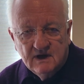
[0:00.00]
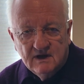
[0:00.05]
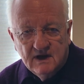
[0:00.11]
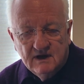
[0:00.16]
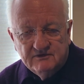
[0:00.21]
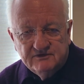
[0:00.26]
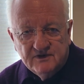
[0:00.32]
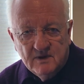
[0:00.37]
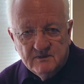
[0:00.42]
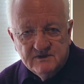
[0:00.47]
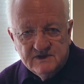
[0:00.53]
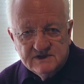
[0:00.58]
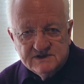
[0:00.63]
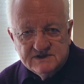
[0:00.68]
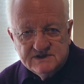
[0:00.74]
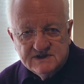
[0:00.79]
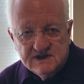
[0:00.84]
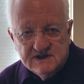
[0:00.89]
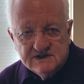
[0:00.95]
from
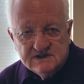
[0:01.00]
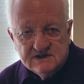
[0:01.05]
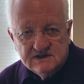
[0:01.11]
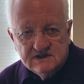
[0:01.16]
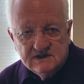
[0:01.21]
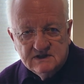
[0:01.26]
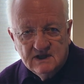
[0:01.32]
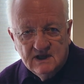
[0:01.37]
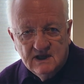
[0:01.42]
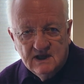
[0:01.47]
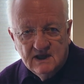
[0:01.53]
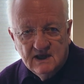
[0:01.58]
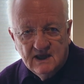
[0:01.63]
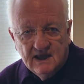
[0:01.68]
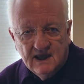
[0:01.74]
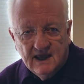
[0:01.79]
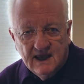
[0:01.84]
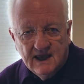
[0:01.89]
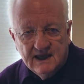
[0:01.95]
this season,
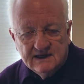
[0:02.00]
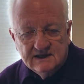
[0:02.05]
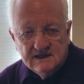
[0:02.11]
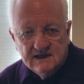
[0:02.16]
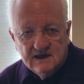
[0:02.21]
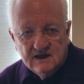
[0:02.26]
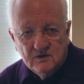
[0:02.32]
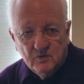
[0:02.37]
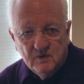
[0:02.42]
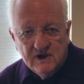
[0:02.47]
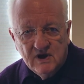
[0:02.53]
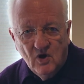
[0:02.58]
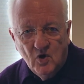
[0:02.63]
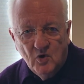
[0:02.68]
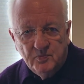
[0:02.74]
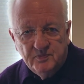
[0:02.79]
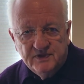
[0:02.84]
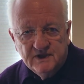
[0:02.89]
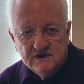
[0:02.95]
and we
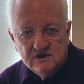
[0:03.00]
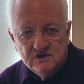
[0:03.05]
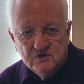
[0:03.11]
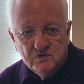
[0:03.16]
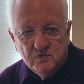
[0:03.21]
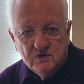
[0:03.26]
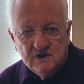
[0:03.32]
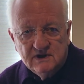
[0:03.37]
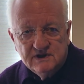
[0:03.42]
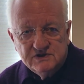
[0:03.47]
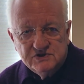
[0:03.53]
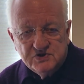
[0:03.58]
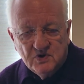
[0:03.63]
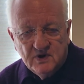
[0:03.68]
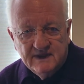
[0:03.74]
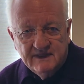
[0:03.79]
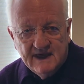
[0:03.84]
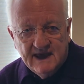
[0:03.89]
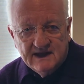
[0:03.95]
hope that you will
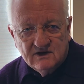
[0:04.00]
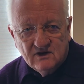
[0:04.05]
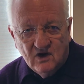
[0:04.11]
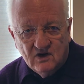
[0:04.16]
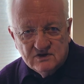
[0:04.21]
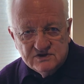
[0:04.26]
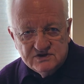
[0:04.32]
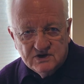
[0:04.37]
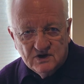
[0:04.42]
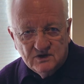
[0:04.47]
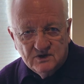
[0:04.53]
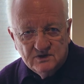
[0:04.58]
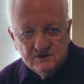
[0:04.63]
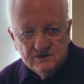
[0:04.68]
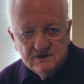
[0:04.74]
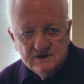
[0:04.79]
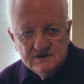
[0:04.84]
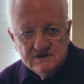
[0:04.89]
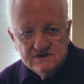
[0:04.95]
enjoy that also.
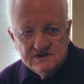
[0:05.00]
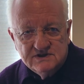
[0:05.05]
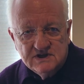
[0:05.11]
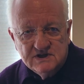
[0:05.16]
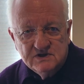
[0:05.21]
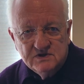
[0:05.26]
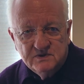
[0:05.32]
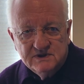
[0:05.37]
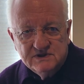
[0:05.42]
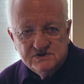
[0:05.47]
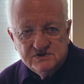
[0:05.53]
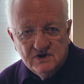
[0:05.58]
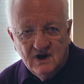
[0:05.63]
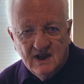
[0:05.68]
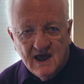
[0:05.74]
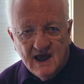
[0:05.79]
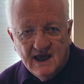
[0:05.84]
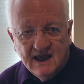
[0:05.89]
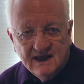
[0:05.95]
See you in
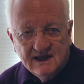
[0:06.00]
July.